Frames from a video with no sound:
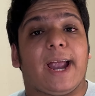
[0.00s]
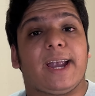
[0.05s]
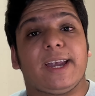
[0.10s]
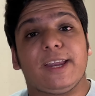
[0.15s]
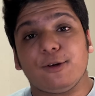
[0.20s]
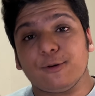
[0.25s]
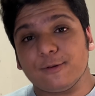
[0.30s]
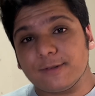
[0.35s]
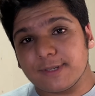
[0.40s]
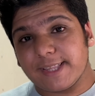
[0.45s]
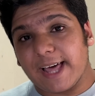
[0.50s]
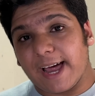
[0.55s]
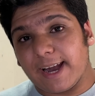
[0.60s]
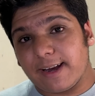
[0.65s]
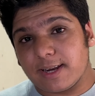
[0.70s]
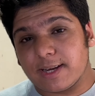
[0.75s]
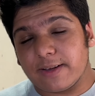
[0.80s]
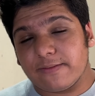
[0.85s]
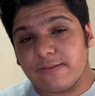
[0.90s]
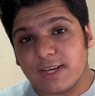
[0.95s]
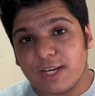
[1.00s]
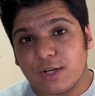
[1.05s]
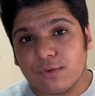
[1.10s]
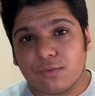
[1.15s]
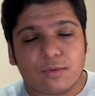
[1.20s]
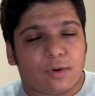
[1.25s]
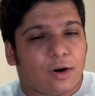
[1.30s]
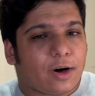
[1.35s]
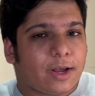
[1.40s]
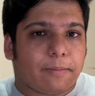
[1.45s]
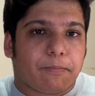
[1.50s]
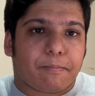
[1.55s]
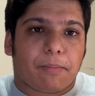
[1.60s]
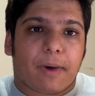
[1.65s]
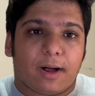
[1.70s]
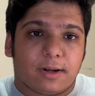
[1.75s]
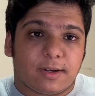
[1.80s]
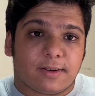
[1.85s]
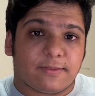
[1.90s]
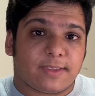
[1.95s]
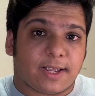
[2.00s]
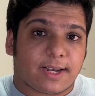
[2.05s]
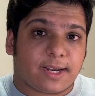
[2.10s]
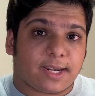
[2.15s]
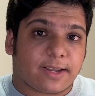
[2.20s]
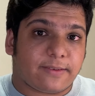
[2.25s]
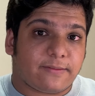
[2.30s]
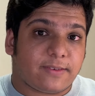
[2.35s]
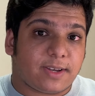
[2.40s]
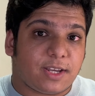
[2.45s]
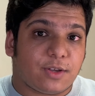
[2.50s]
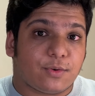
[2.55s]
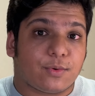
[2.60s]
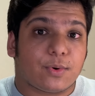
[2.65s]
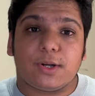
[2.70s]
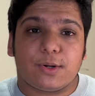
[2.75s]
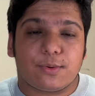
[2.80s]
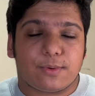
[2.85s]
and use that revenue or a part of that revenue